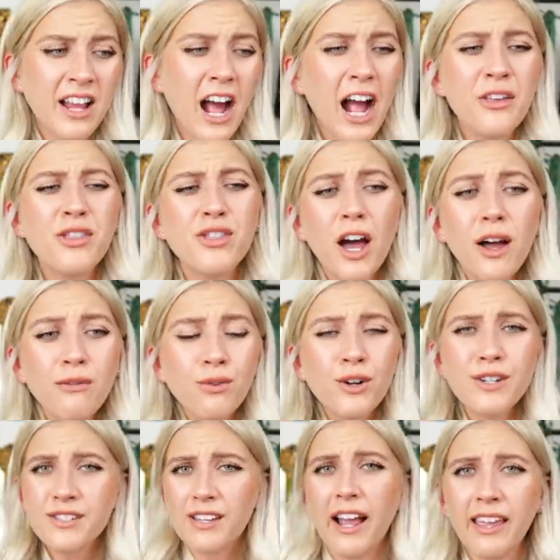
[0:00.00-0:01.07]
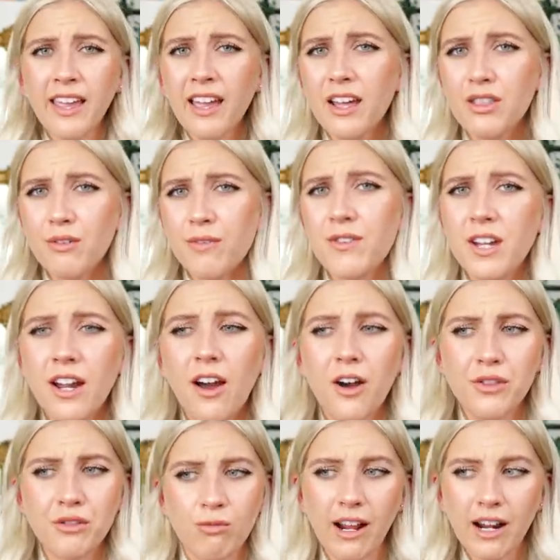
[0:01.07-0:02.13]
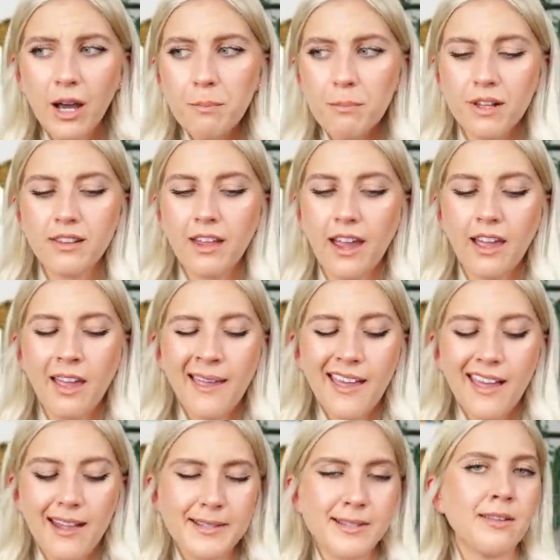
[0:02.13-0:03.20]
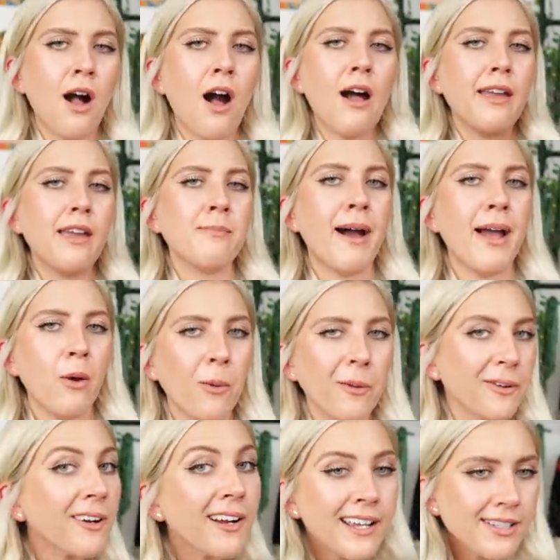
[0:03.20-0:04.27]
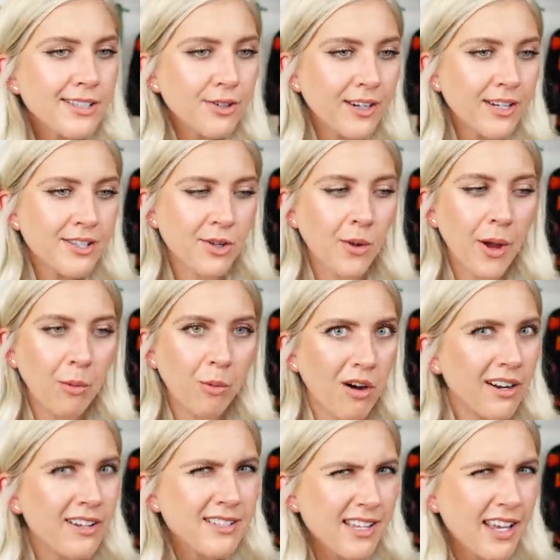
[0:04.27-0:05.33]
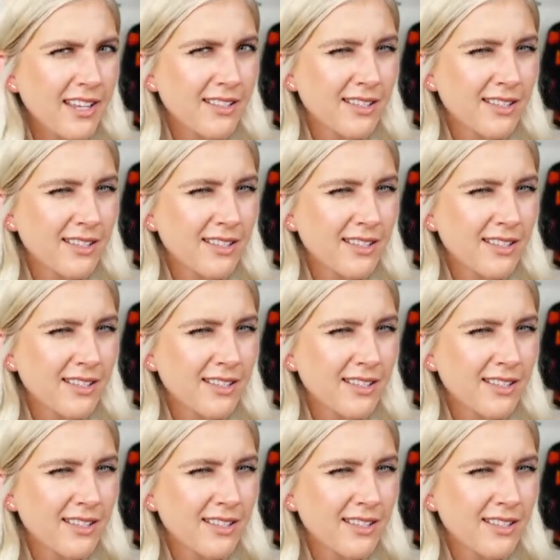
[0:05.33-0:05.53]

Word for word: I thought for a second I thrifted it on ThredUp, but like it's not in my order history, so I want to say